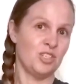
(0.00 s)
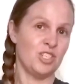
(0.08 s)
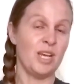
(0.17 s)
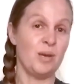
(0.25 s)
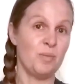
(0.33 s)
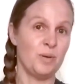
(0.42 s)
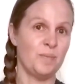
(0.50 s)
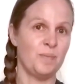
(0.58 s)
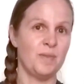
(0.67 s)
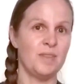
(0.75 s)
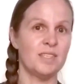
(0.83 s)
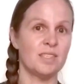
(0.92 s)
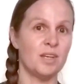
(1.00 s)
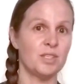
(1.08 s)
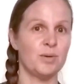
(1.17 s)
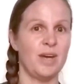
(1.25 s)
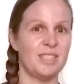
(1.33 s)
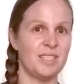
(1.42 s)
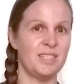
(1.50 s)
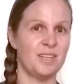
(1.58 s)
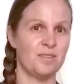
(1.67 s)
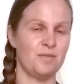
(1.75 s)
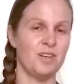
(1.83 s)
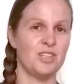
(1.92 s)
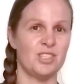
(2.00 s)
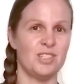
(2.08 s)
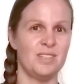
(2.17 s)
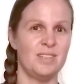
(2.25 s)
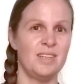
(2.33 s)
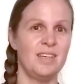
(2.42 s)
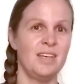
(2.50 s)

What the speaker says: shape, this also has another function.